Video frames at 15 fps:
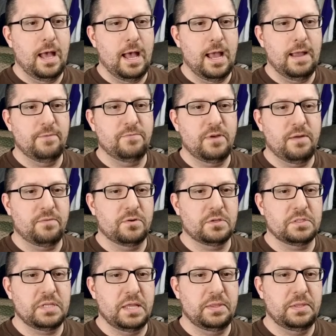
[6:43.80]
I've never
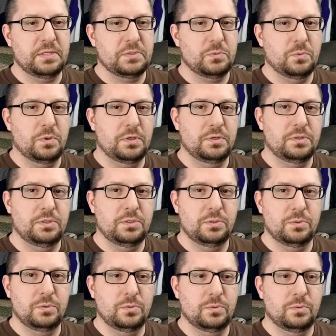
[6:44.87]
said this one
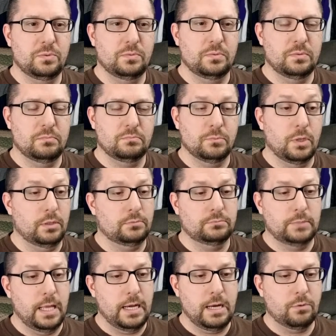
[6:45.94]
to, well,
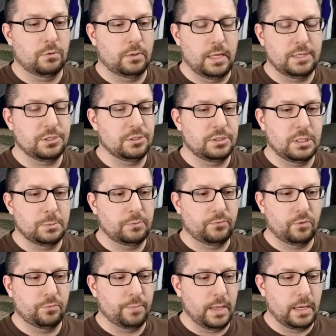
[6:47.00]
any relationship I've
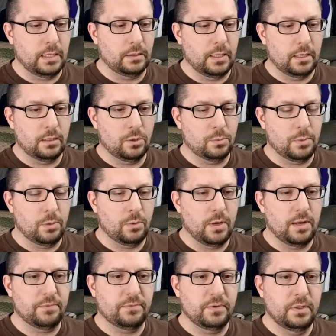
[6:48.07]
ever been in, let alone my
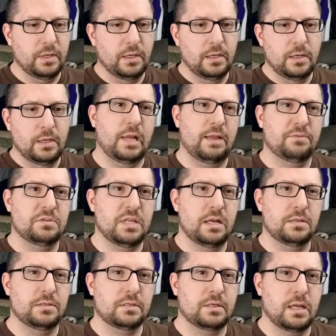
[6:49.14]
wife. I've said
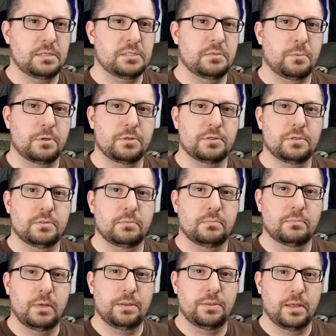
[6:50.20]
it to customers,
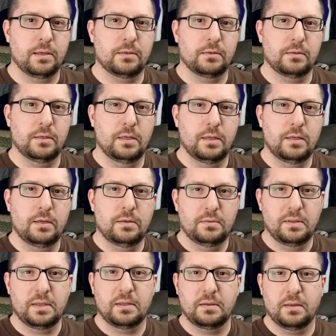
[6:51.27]
I think.
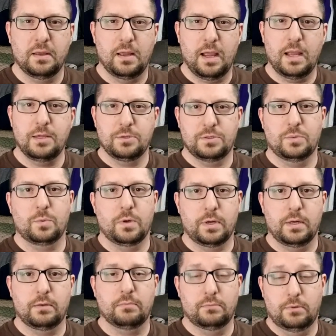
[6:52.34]
Like, I used to
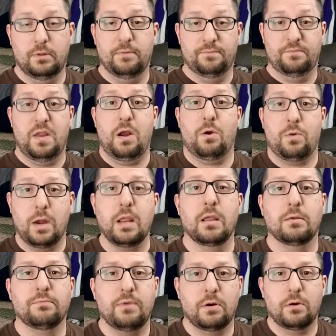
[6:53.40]
work in a very,
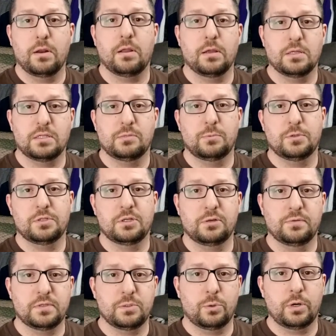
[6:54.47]
very customer
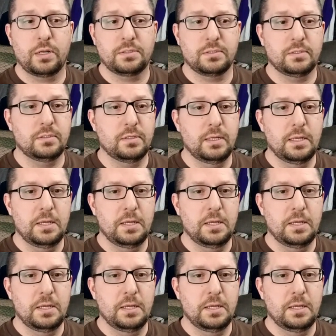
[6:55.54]
service oriented